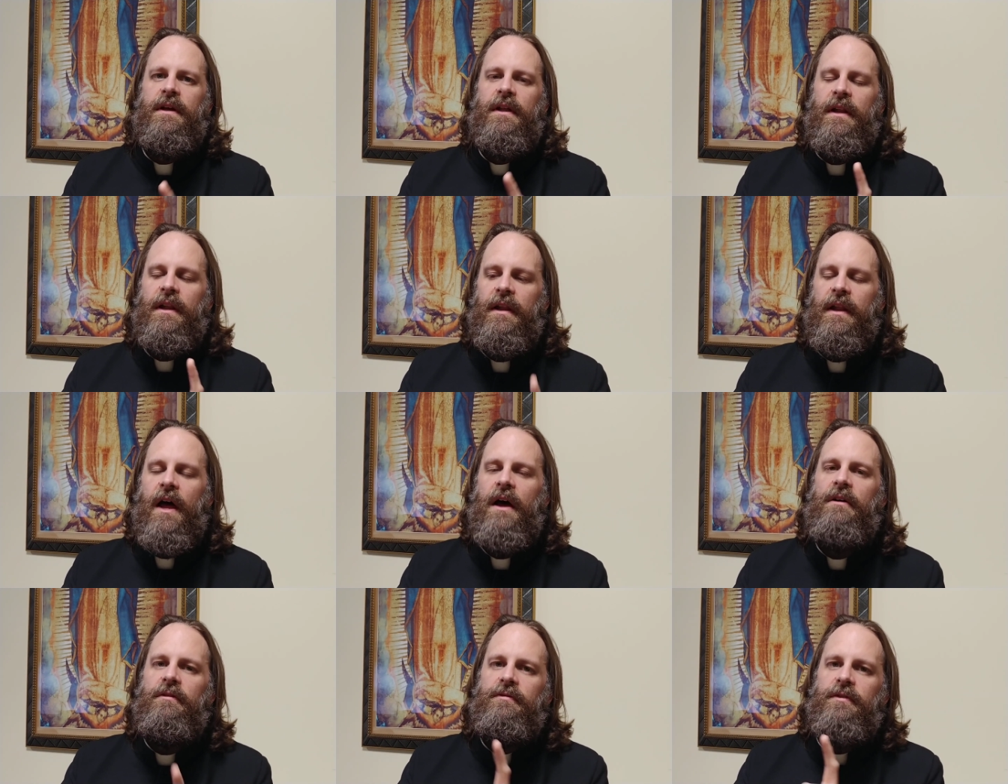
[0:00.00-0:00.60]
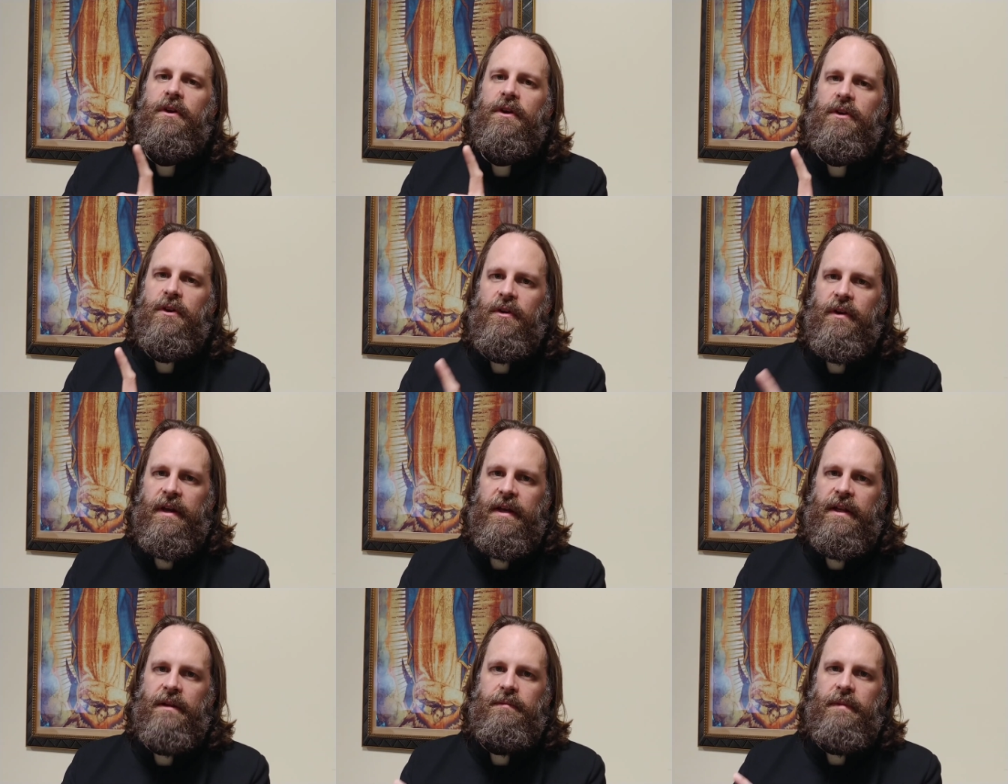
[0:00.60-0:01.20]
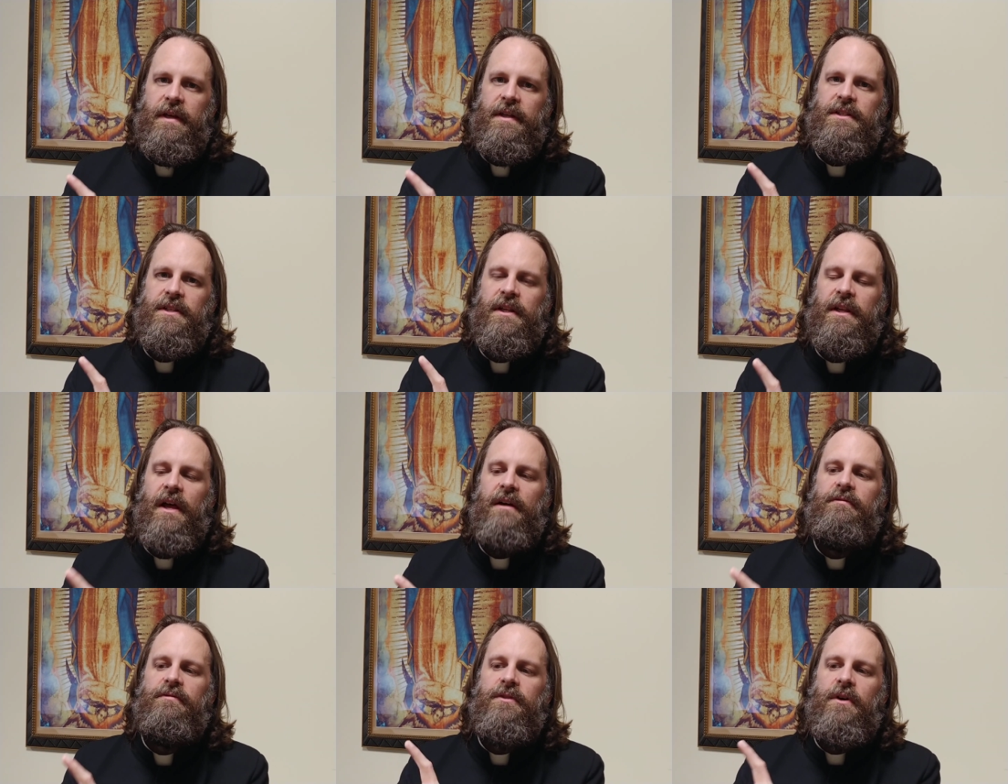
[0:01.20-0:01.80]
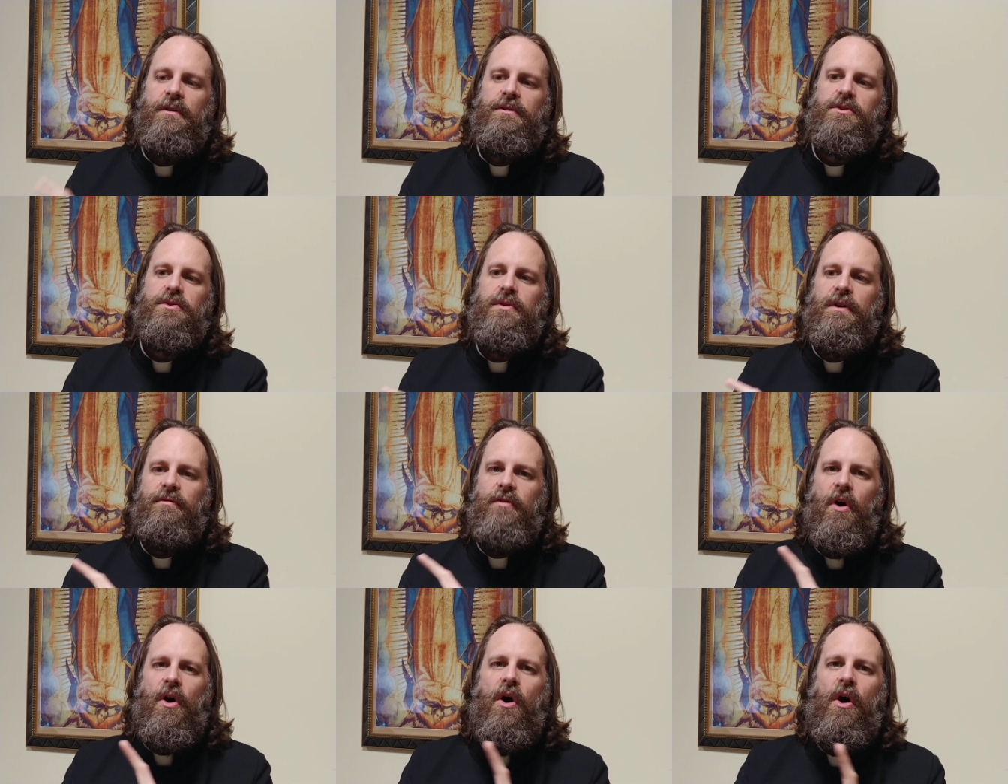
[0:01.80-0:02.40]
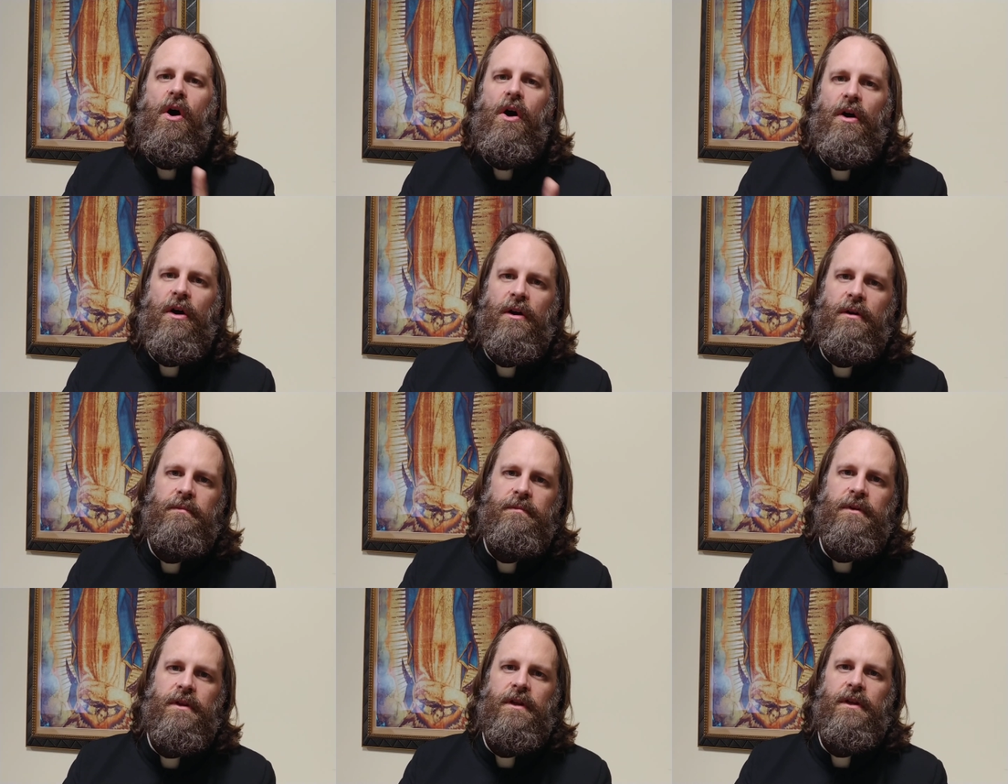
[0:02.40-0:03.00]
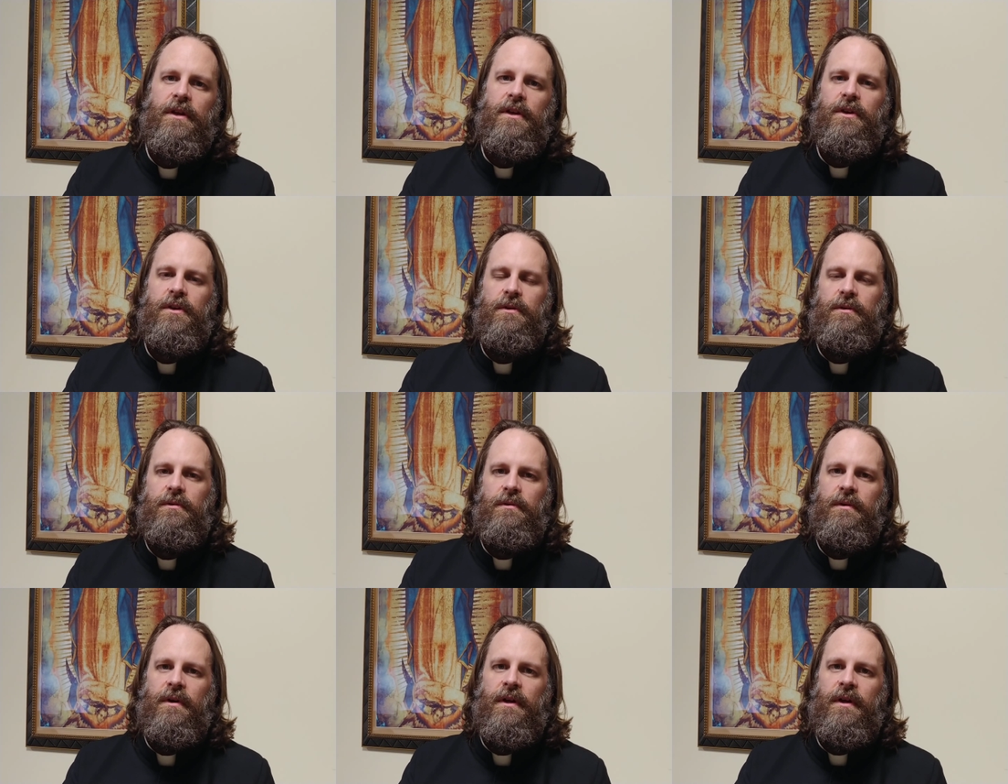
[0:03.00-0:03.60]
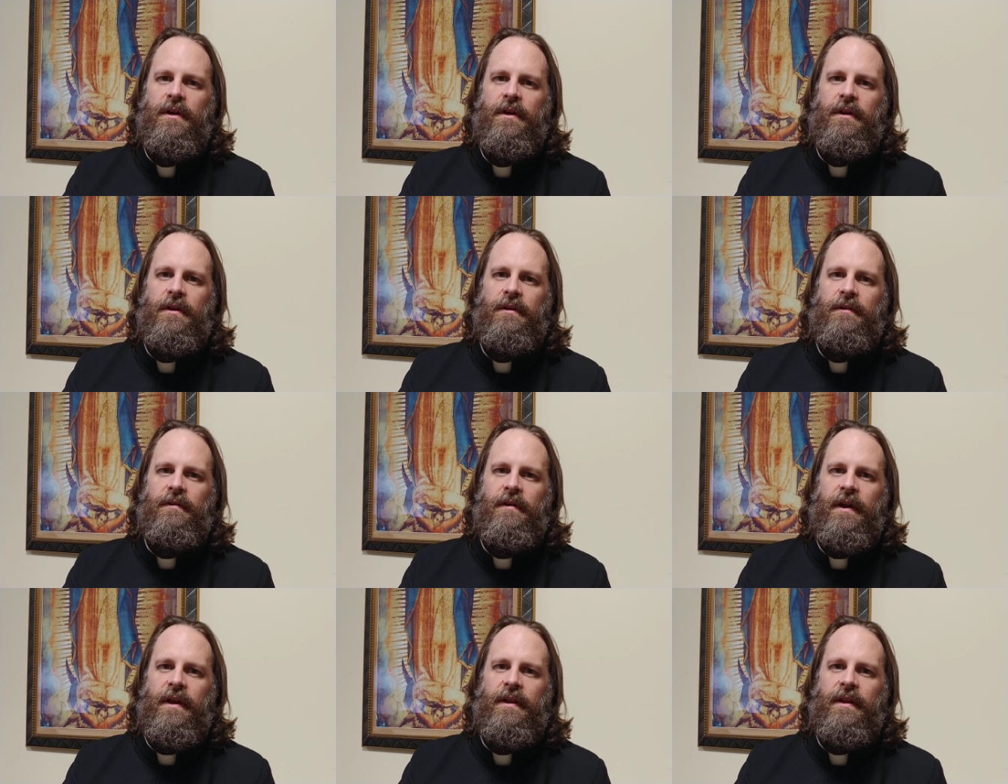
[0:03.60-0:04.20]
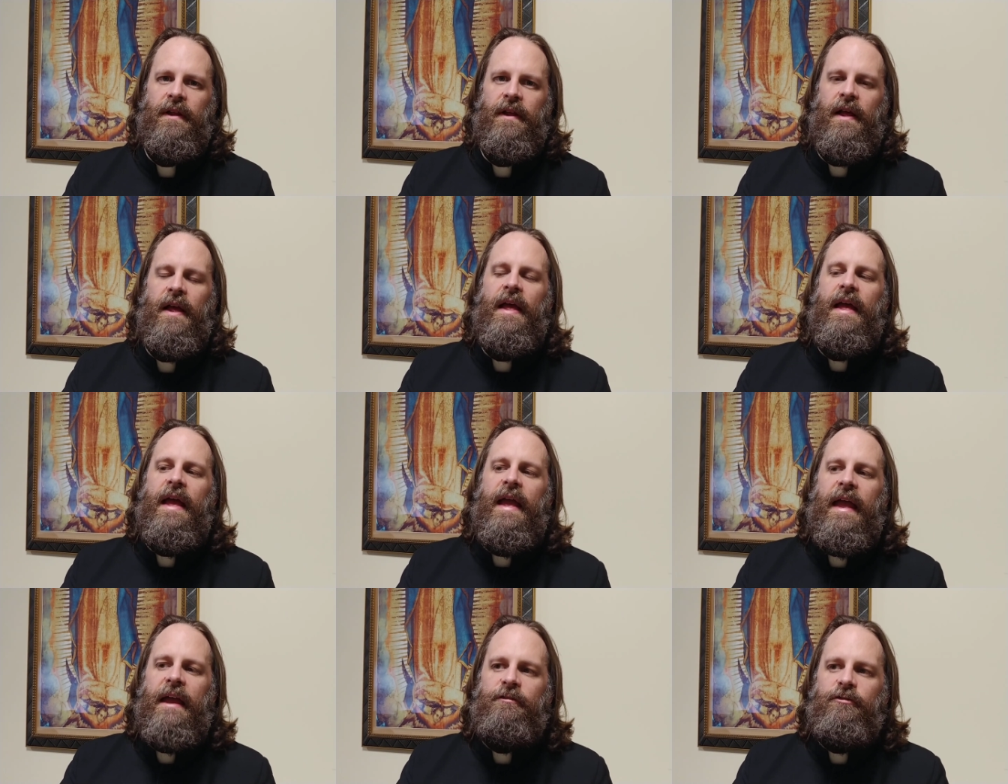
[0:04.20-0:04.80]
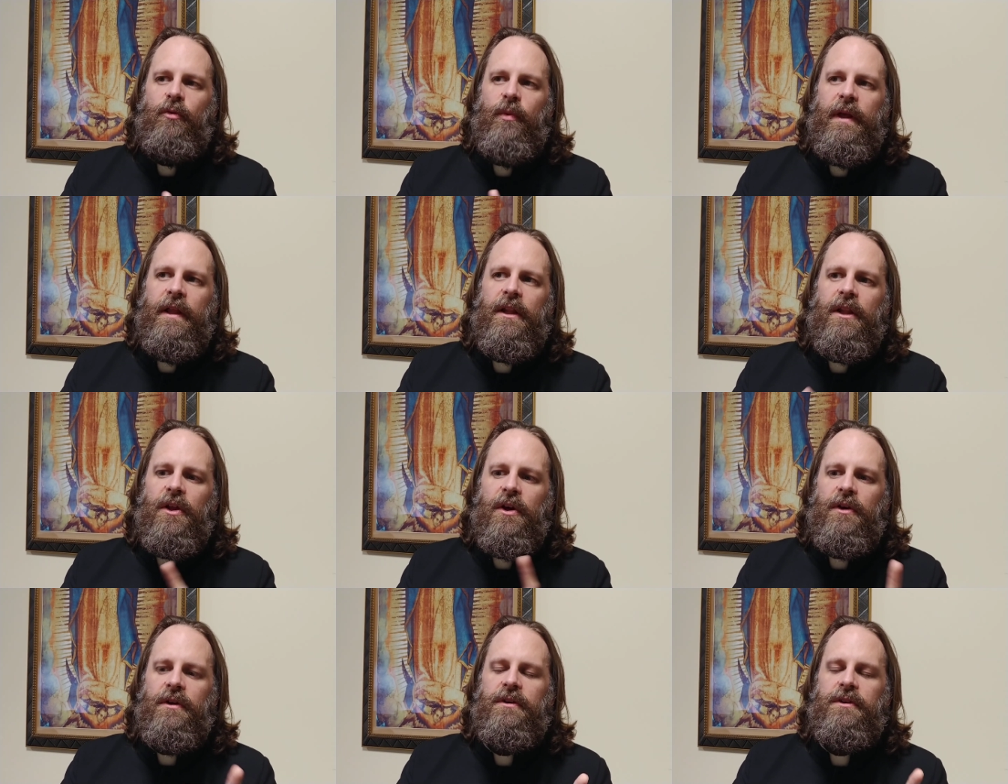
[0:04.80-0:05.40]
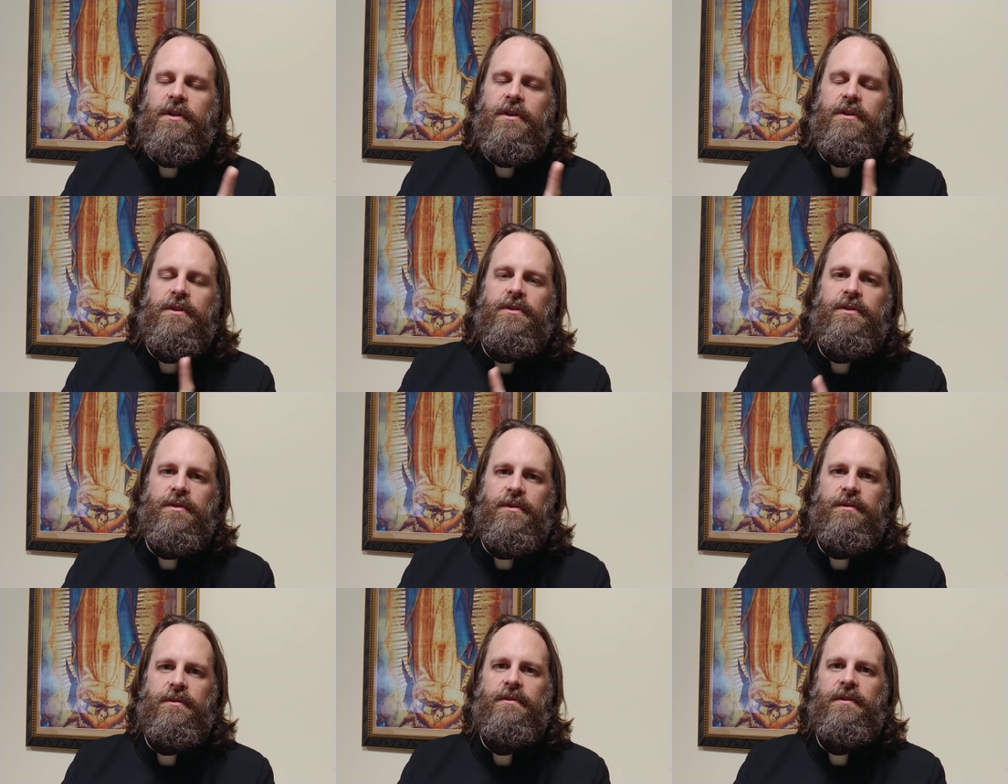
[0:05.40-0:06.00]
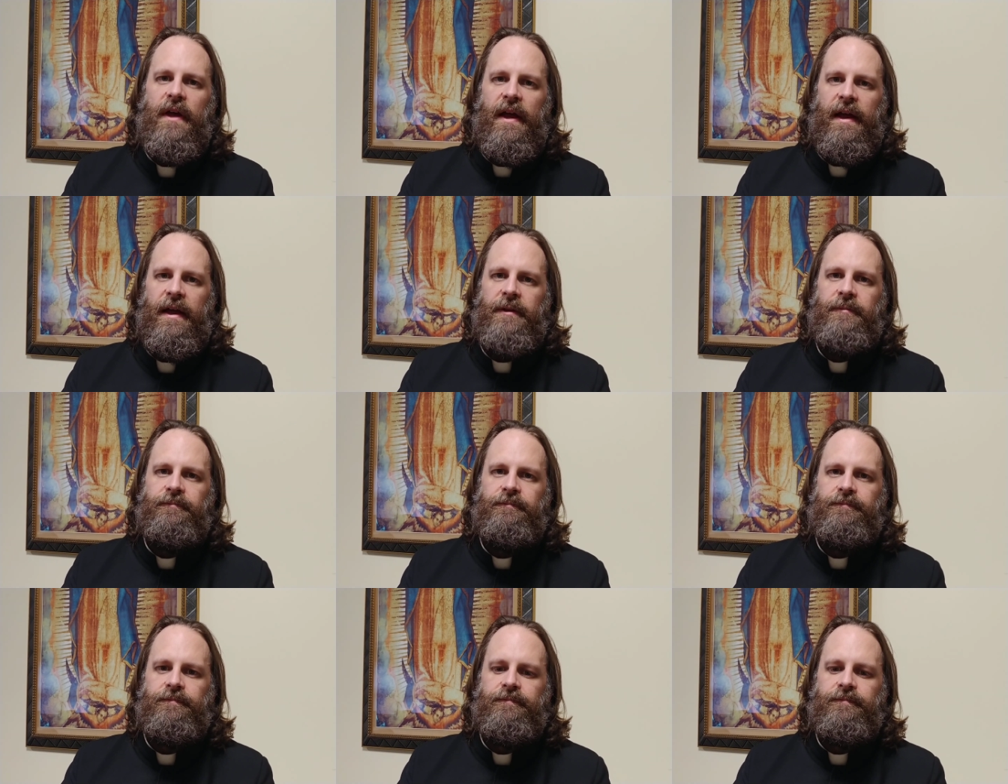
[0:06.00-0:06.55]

Love your enemies. Love those who have harmed you, right? If we learn to do that,